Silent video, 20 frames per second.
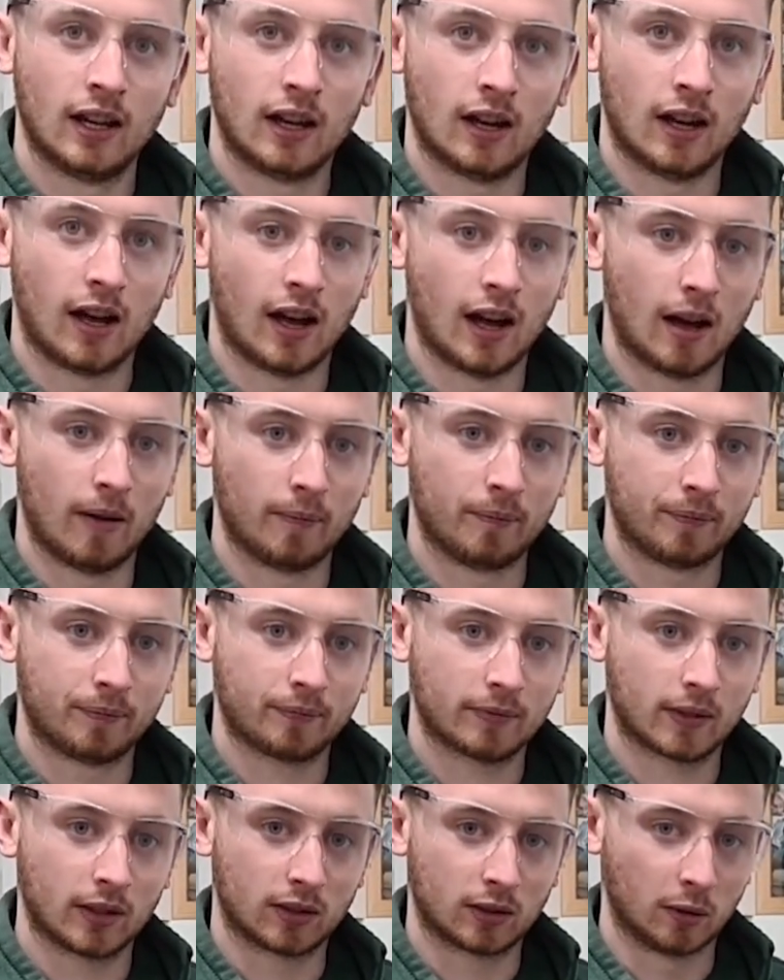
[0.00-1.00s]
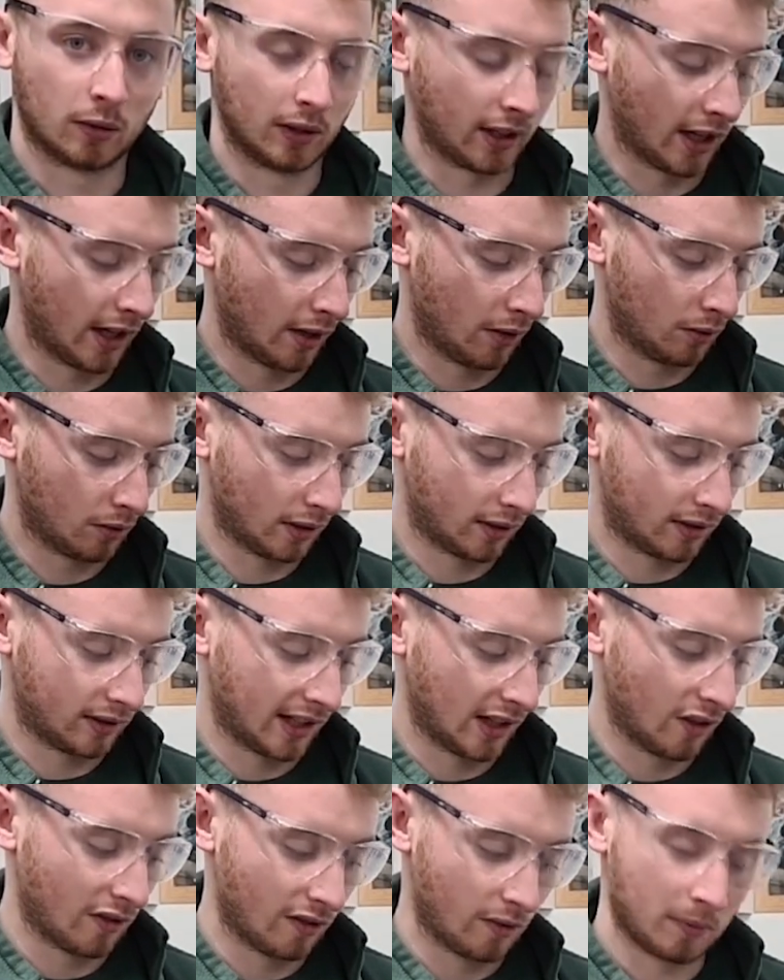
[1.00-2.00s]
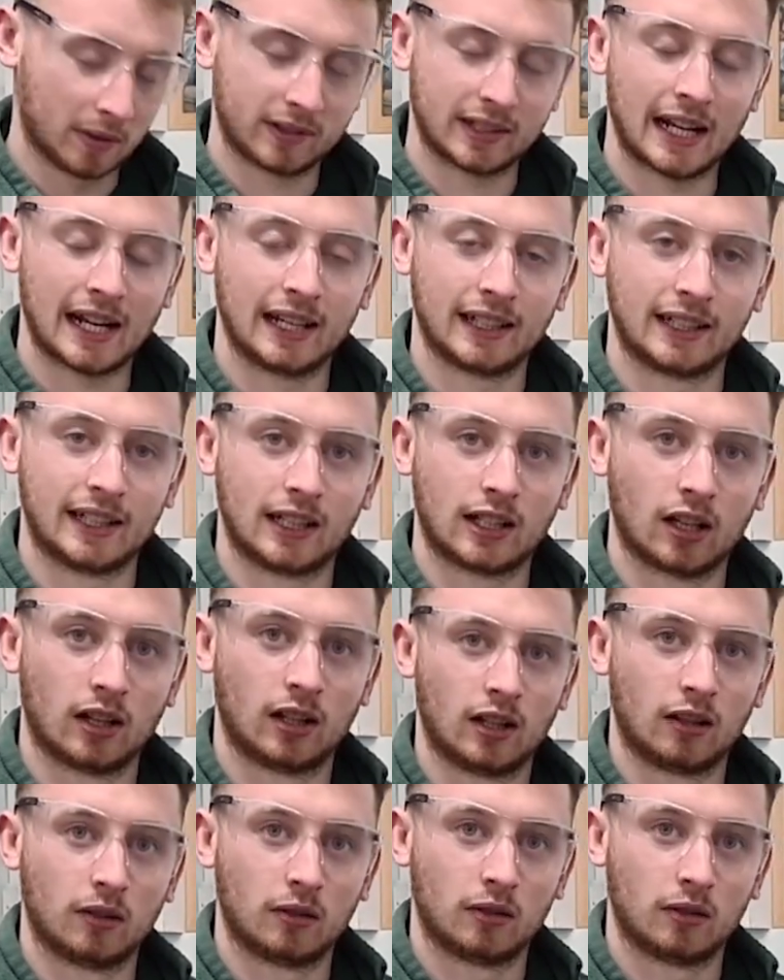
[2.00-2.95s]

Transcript: So it goes a silver metallic-y colour